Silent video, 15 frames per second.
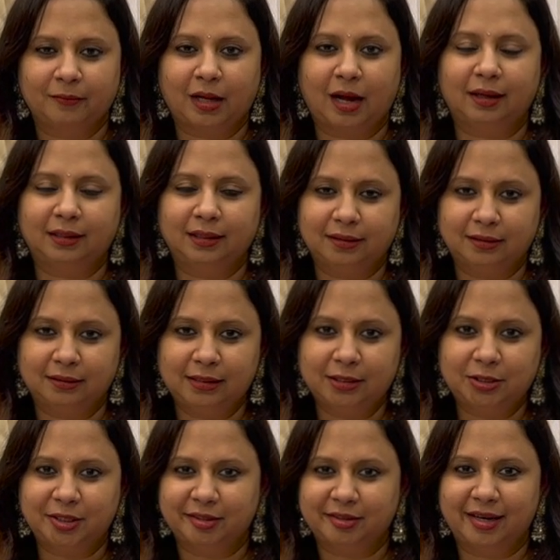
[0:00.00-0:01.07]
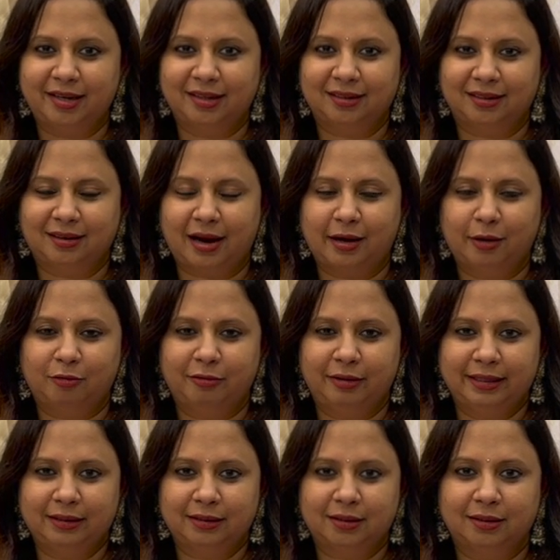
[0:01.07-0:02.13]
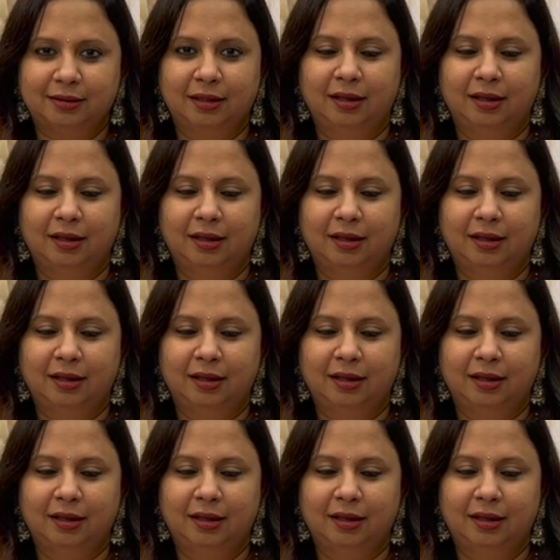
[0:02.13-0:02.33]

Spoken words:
Are they really generating that kind of wealth?